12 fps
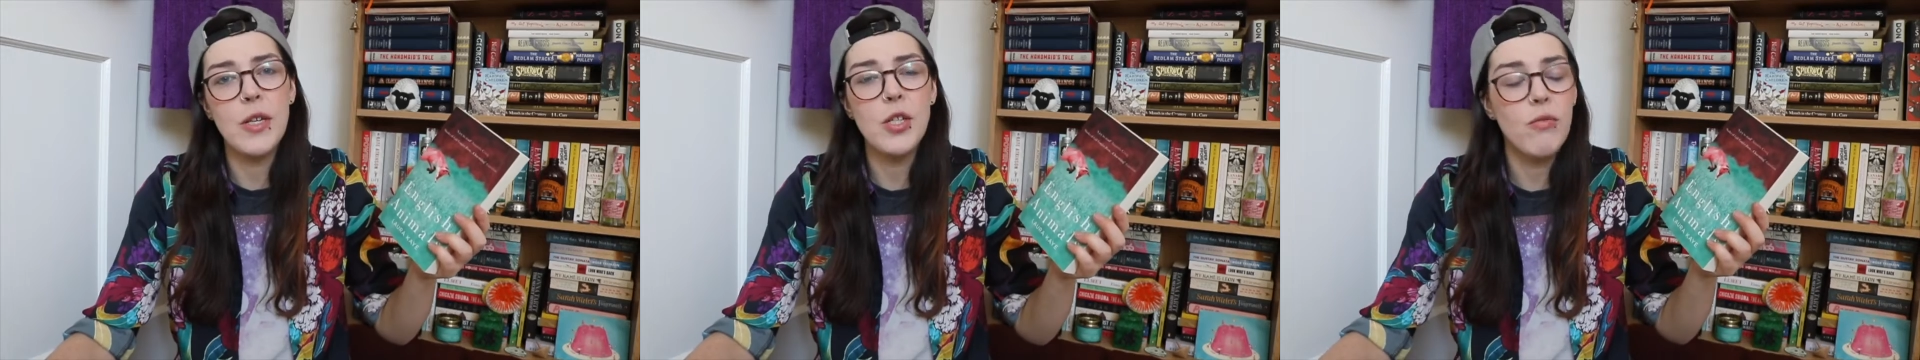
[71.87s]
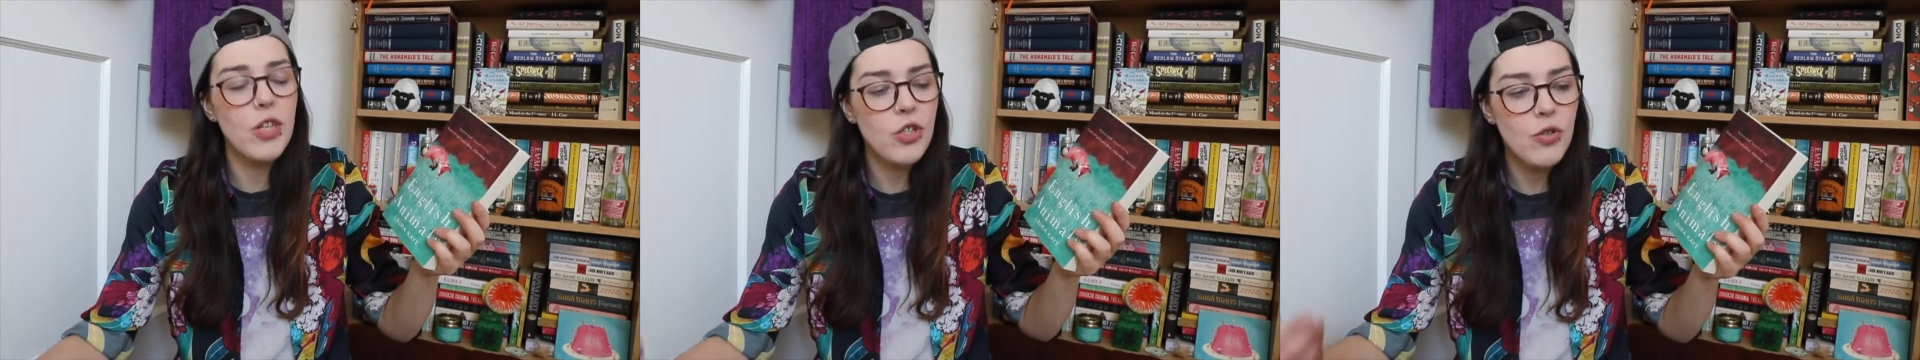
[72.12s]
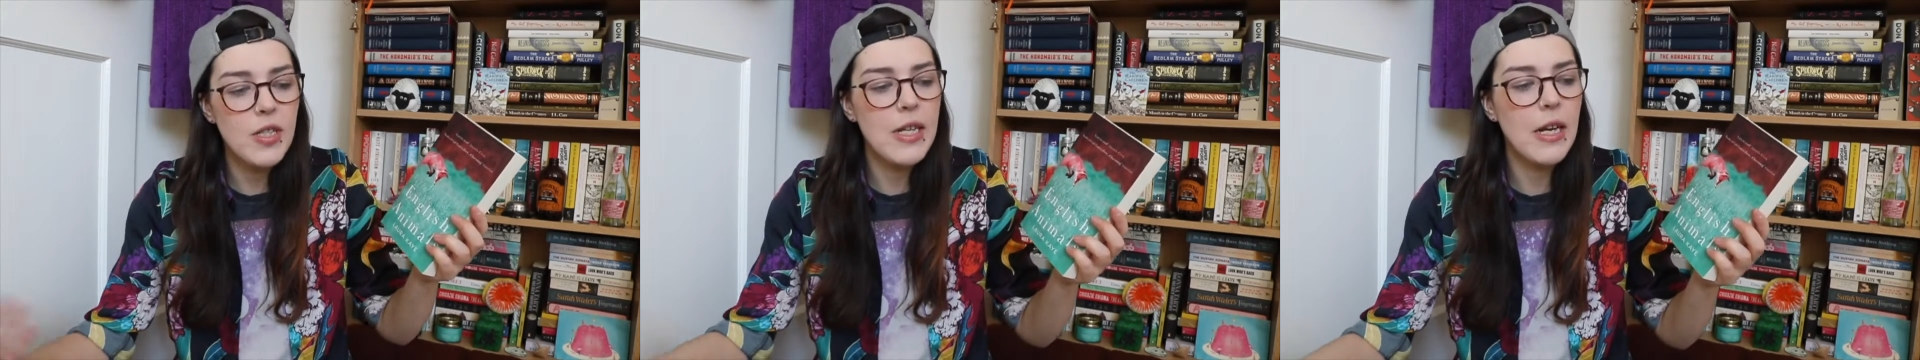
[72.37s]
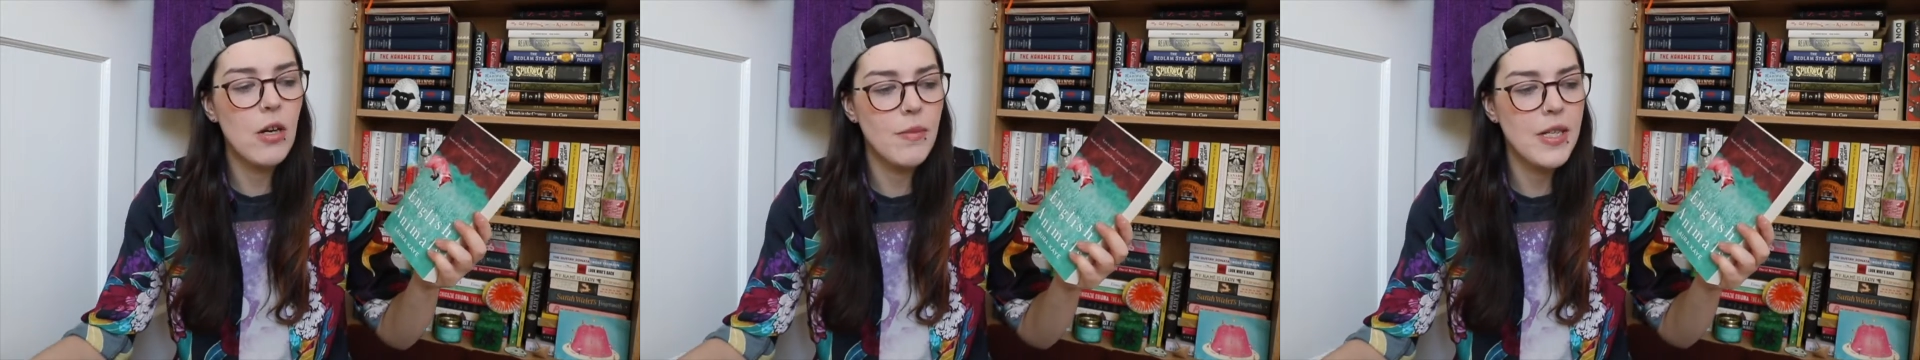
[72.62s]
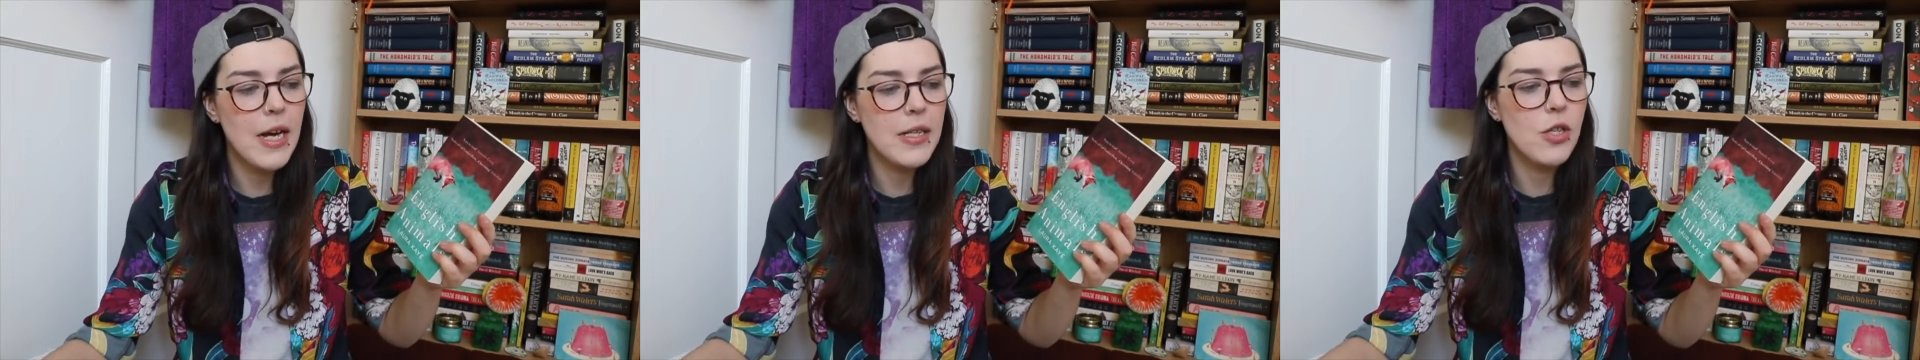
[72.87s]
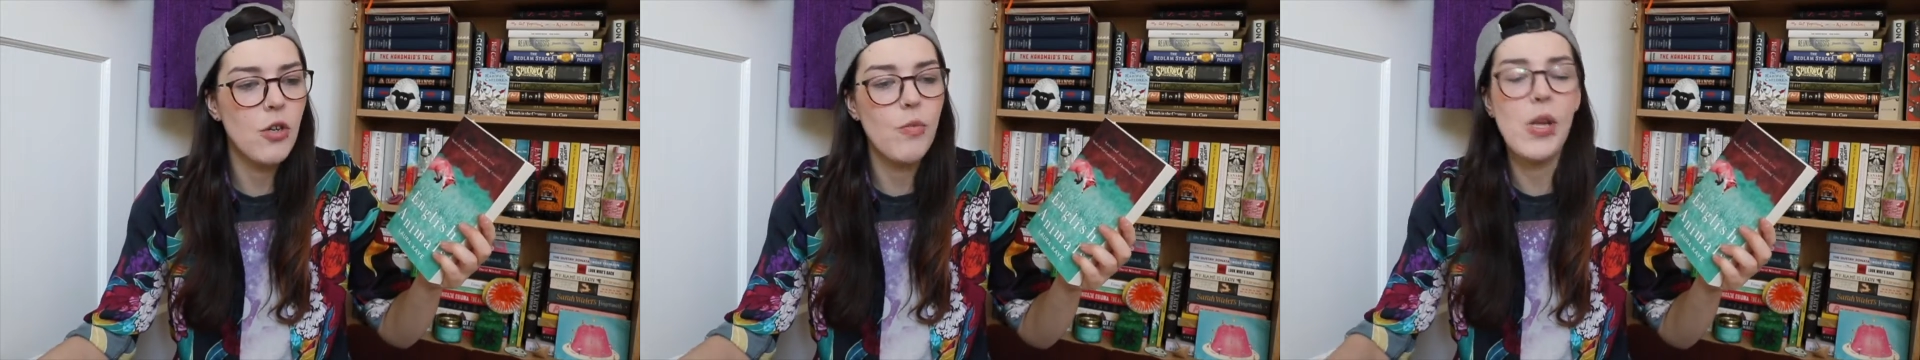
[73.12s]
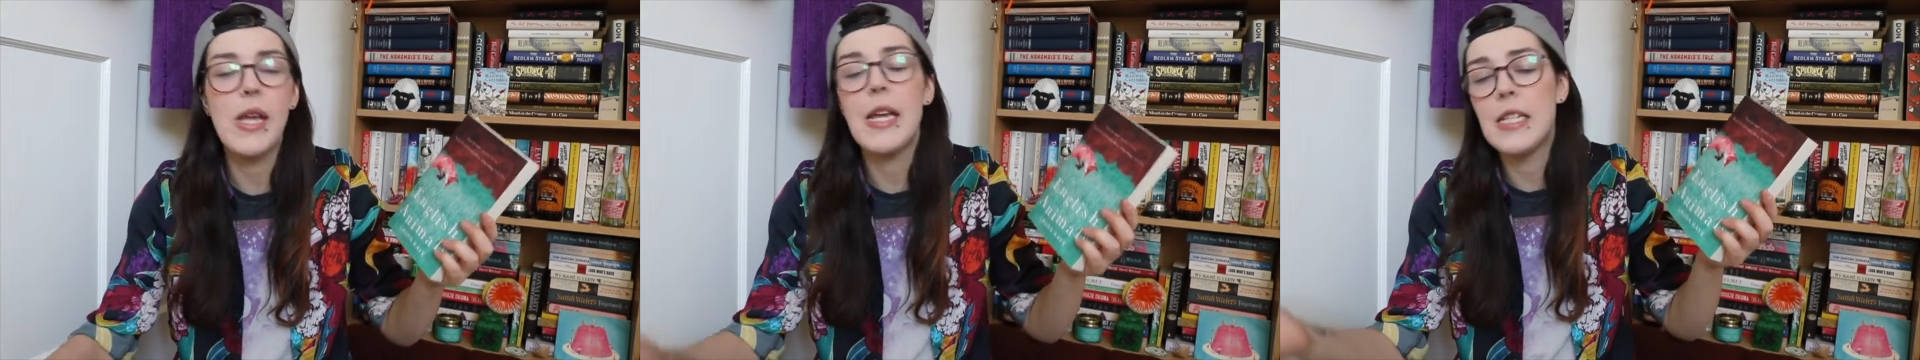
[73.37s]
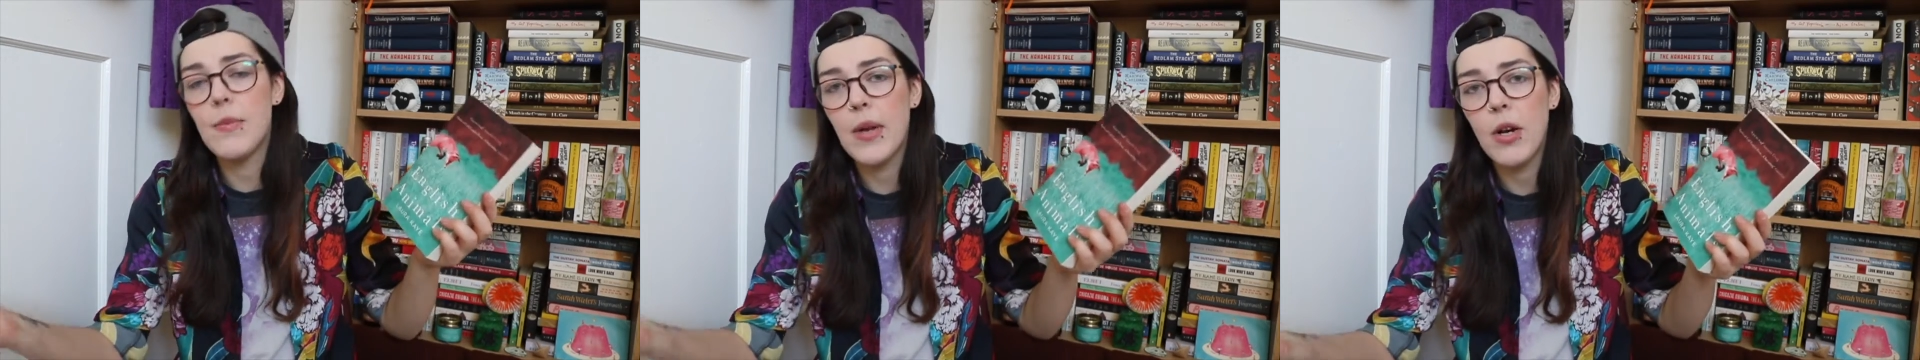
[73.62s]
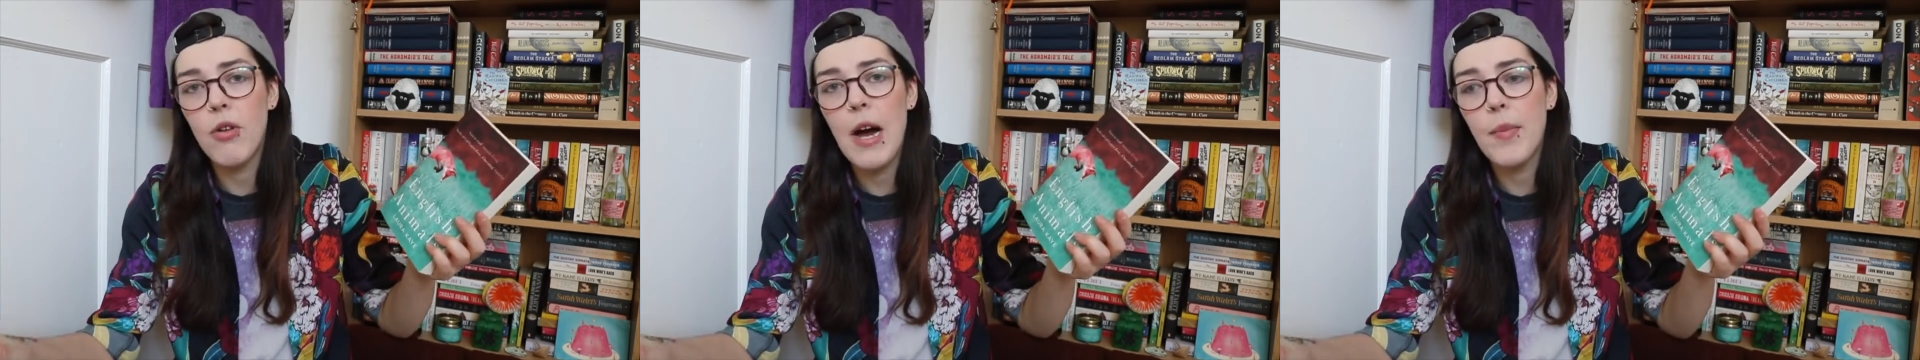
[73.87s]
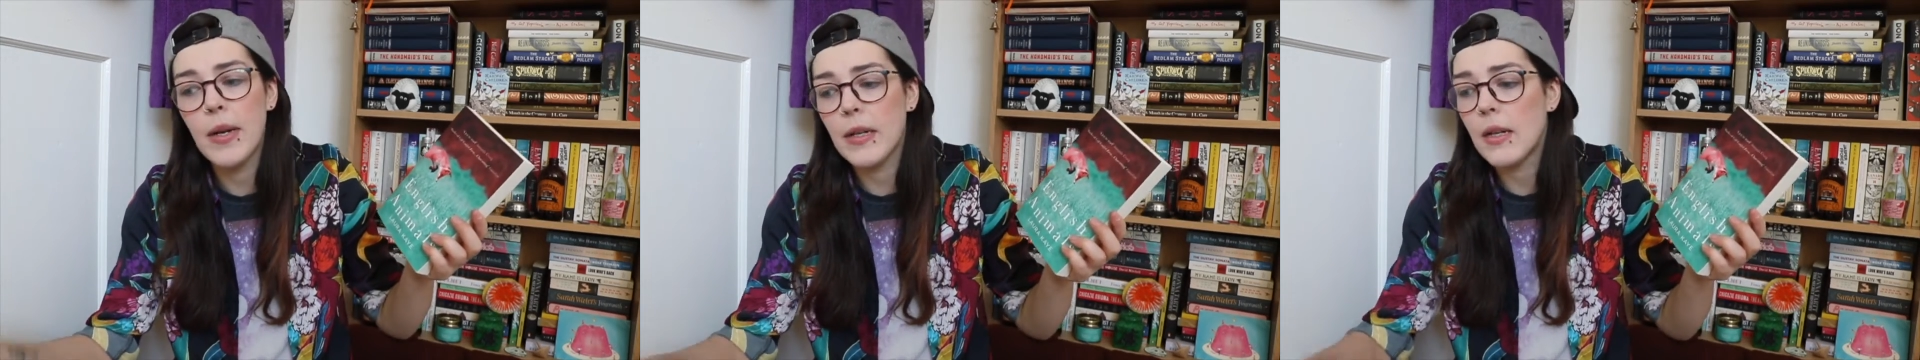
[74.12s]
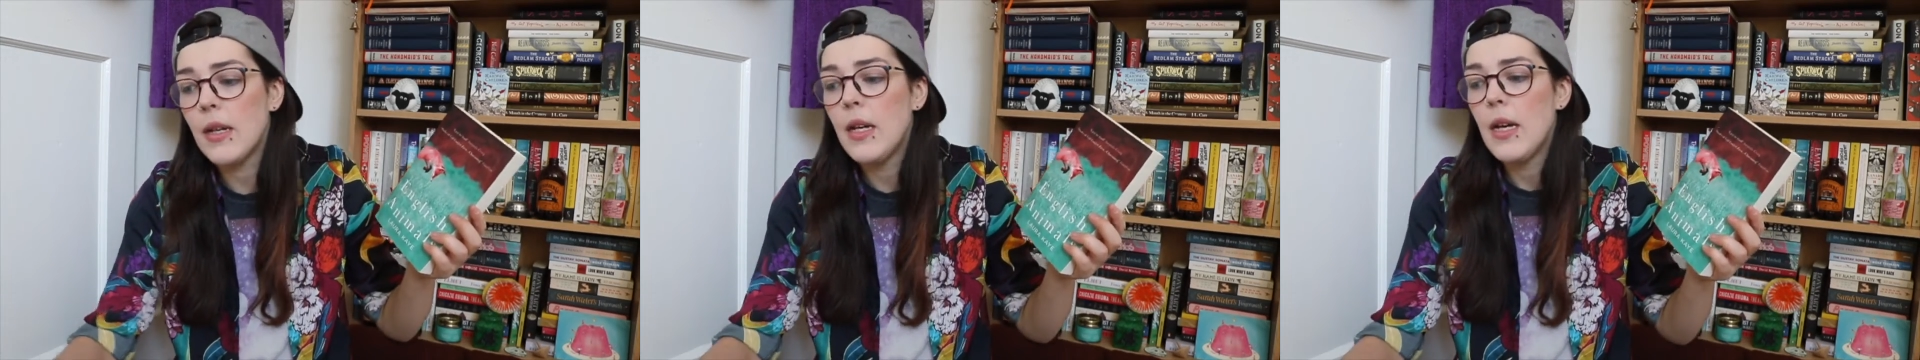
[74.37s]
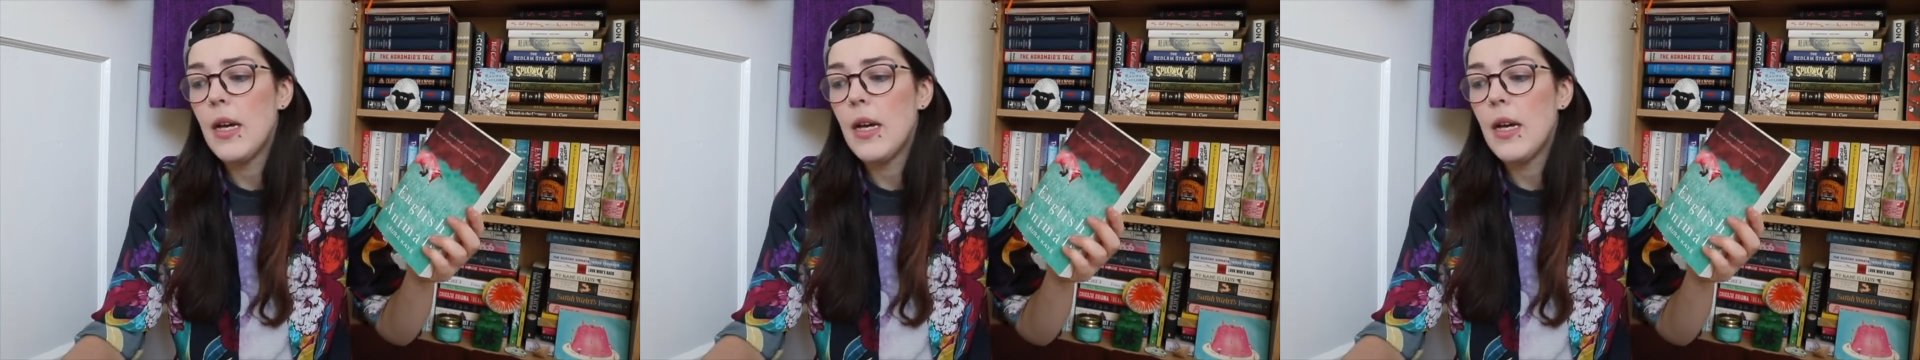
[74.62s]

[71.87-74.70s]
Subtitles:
So Richard's taken up taxidermy, he's a bit crap at it,